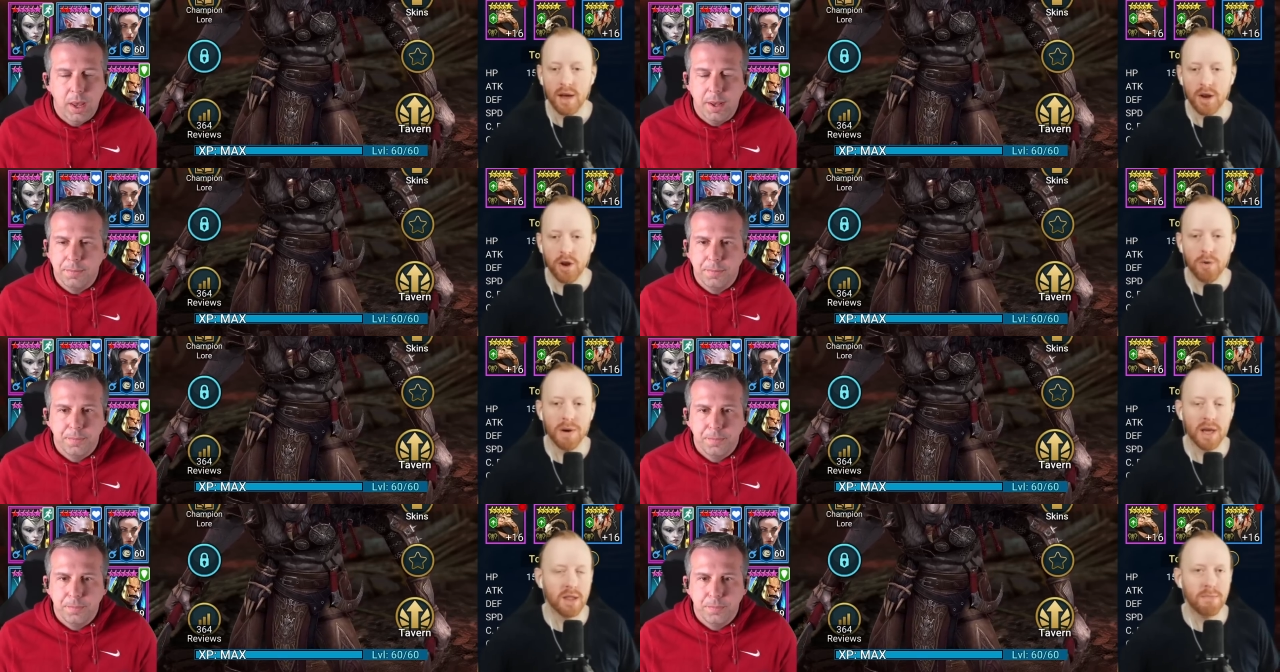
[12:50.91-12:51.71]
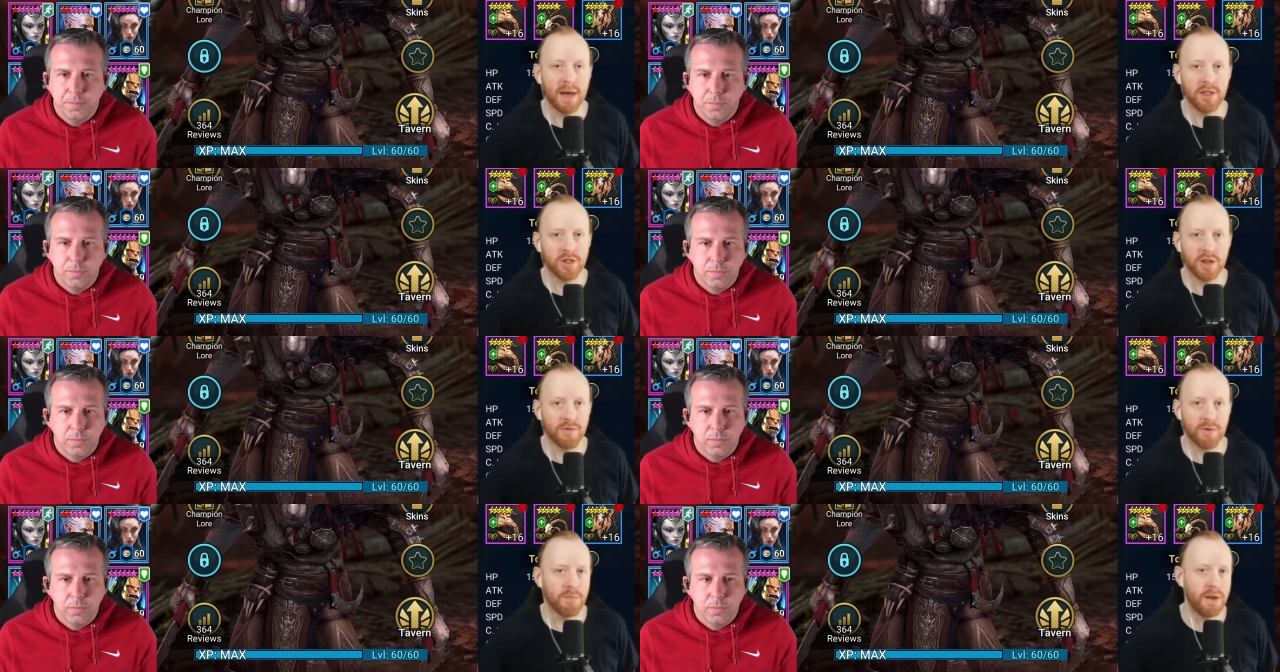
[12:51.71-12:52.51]
Speaker 1: Yeah. Nobody has
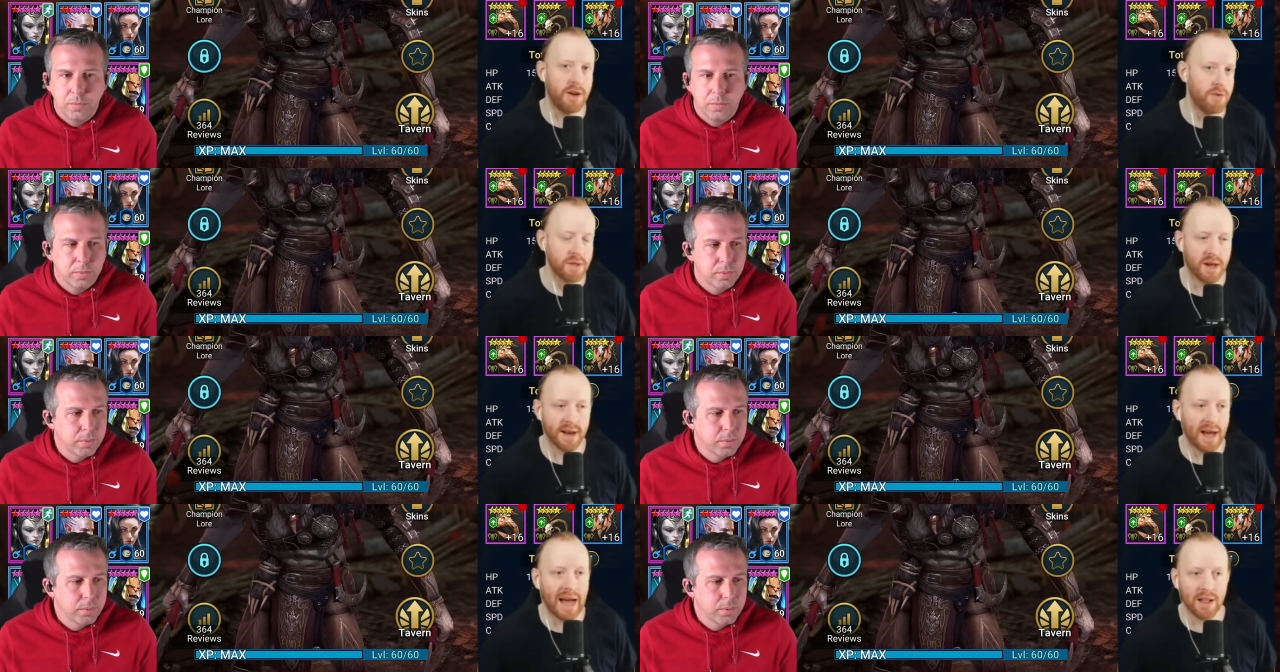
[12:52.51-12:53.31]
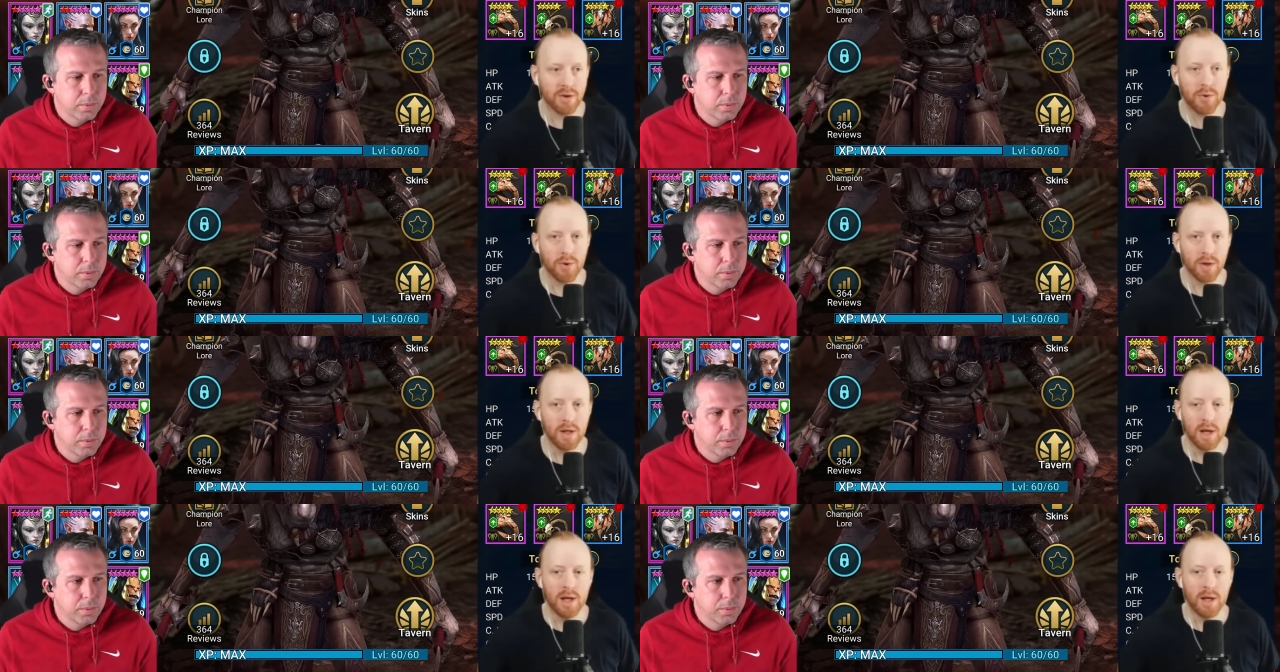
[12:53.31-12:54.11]
mentioned from player side at
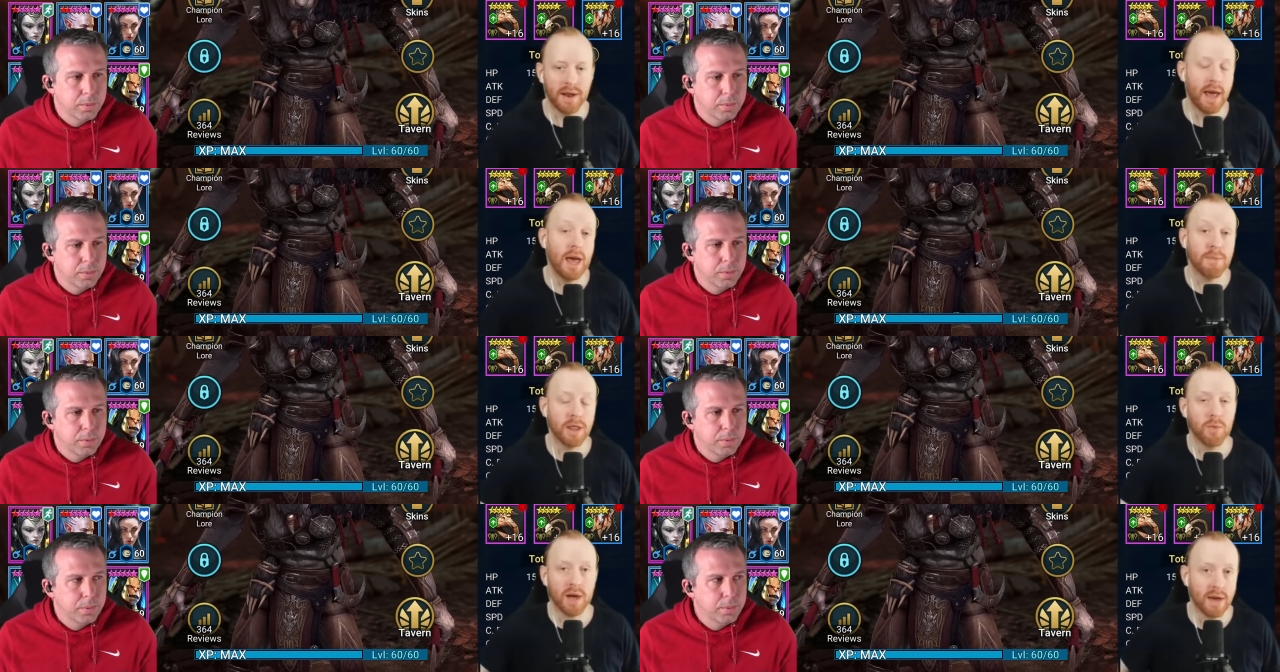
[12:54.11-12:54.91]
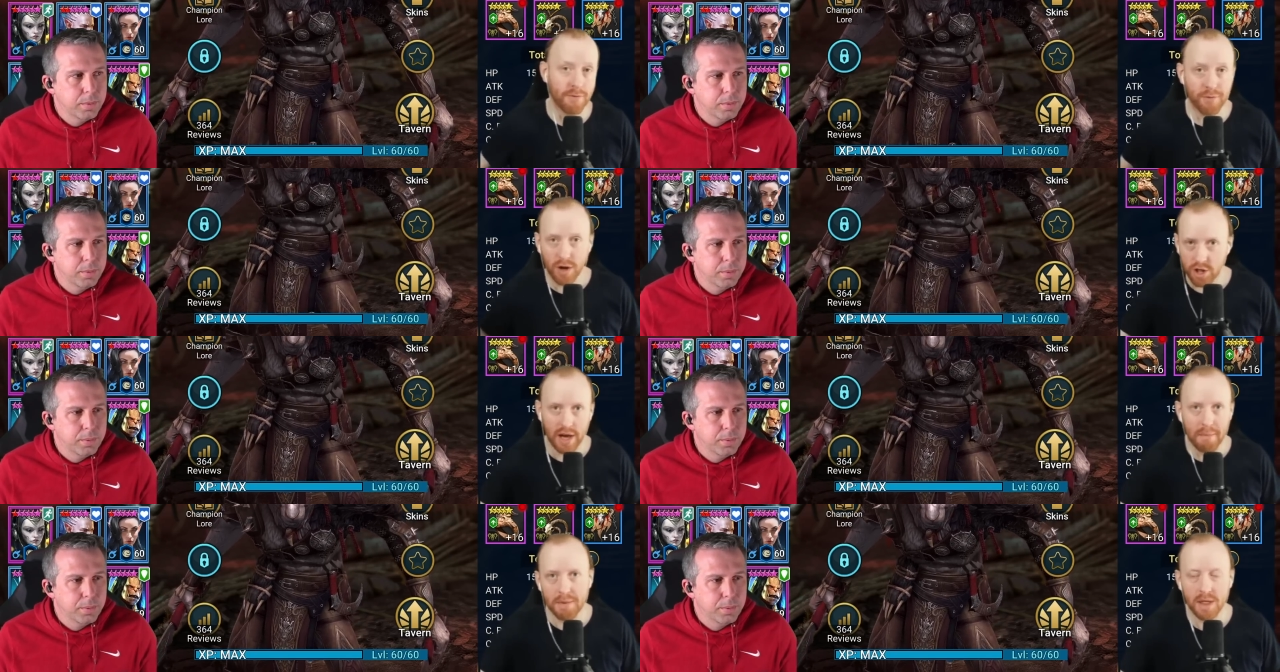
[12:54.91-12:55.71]
all that hey by the way that free
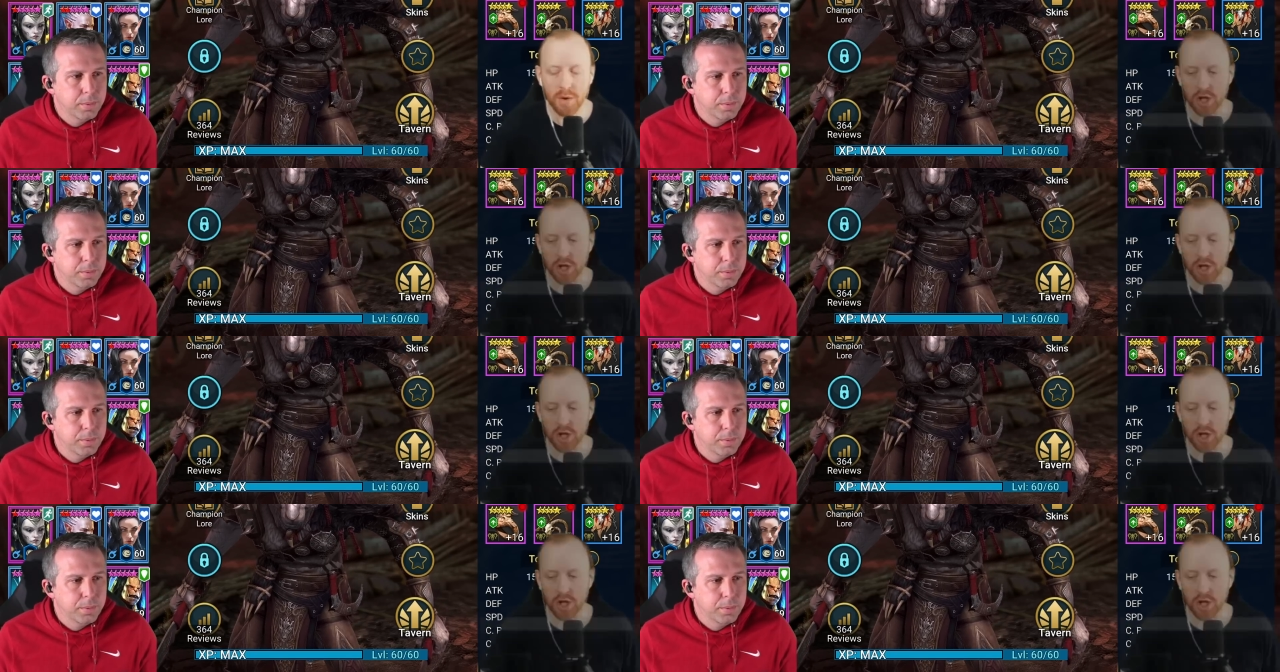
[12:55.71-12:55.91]
champion that we